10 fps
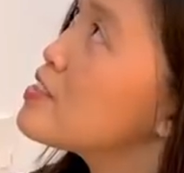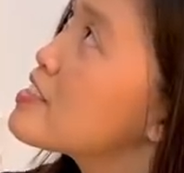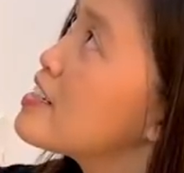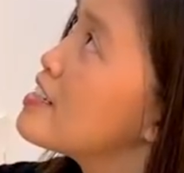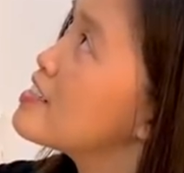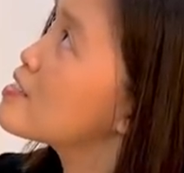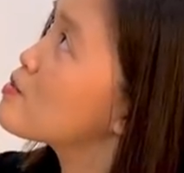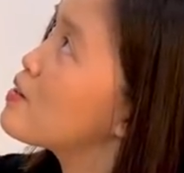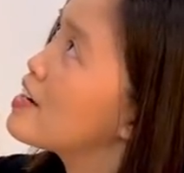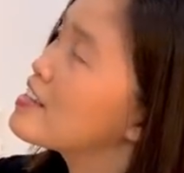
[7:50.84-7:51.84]
see
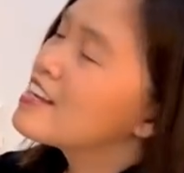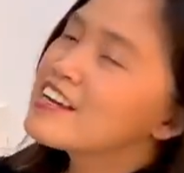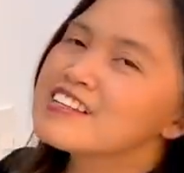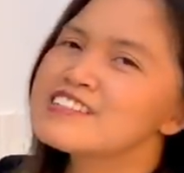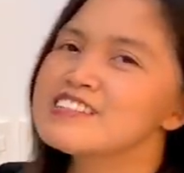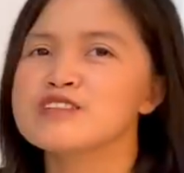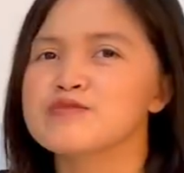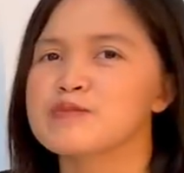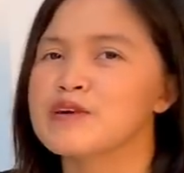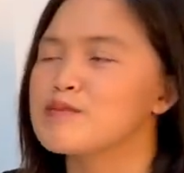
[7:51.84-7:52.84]
this one. This
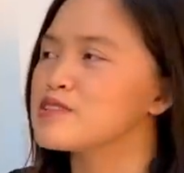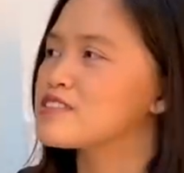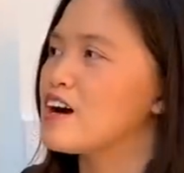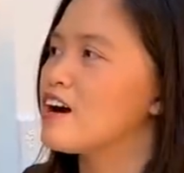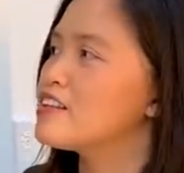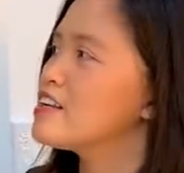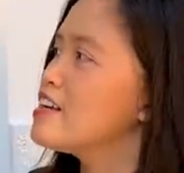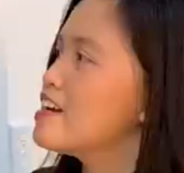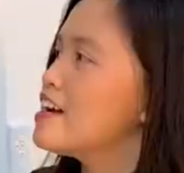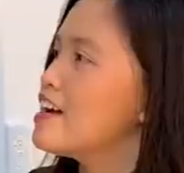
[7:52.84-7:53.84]
is from
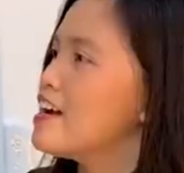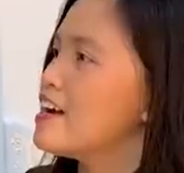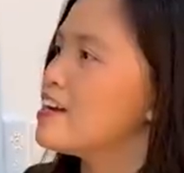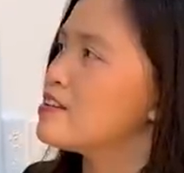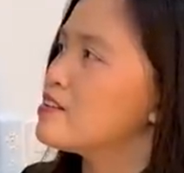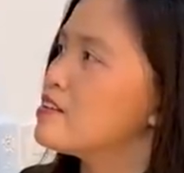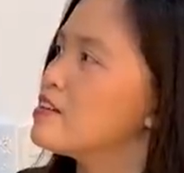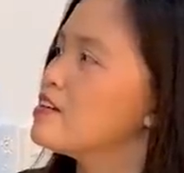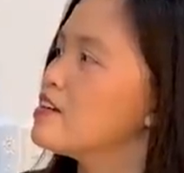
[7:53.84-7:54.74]
Amazon and